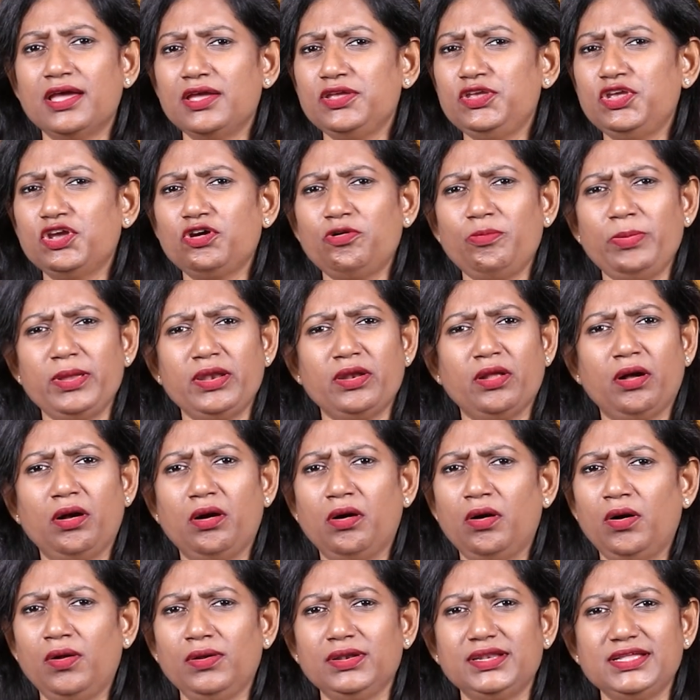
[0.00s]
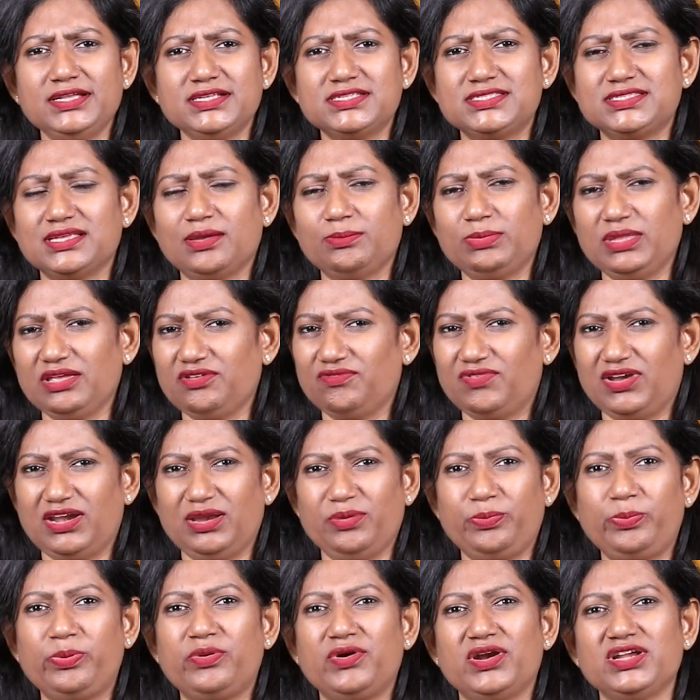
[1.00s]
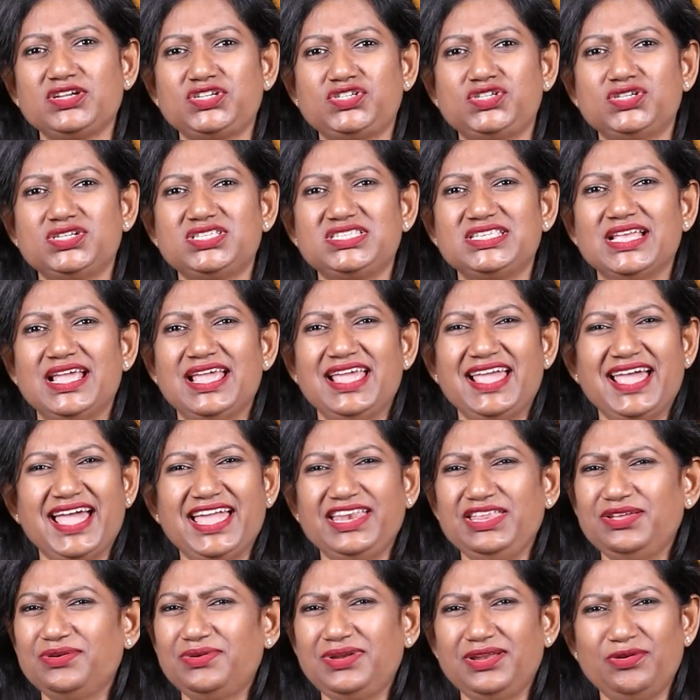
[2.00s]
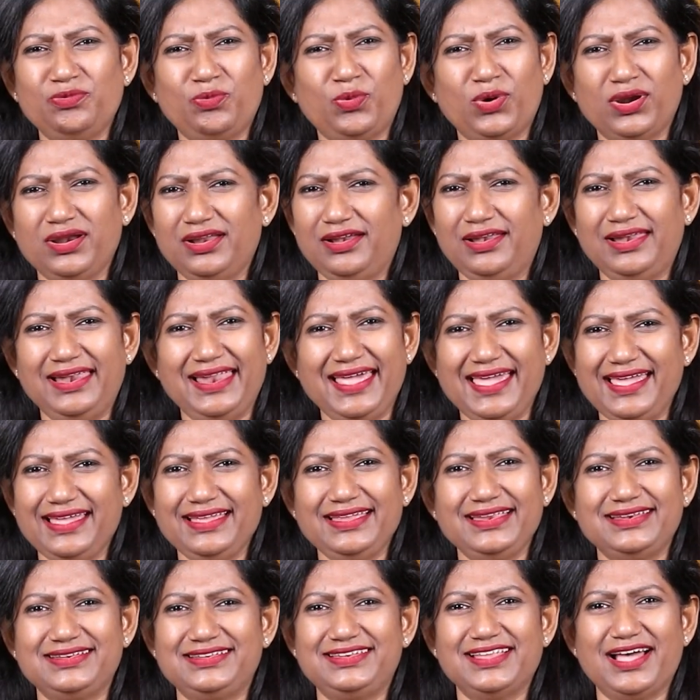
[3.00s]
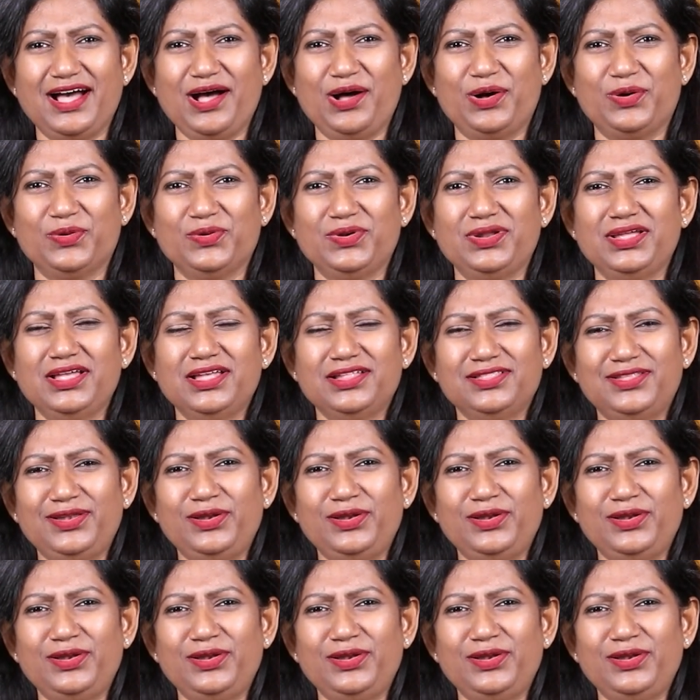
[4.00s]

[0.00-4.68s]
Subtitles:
You've been holding something very precious and you didn't want to lay it down.